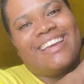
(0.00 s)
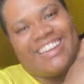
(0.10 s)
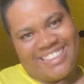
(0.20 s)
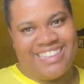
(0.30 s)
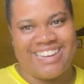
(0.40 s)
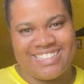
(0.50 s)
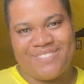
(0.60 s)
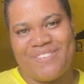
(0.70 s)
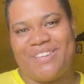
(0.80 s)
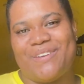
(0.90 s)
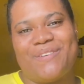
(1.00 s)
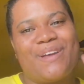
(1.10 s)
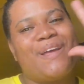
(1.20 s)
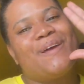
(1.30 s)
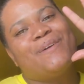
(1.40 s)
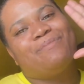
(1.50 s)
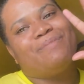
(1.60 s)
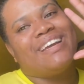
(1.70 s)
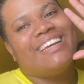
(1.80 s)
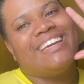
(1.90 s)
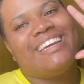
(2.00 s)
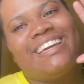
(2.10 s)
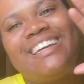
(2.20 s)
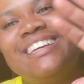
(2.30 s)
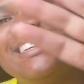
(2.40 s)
in the next video. Bye.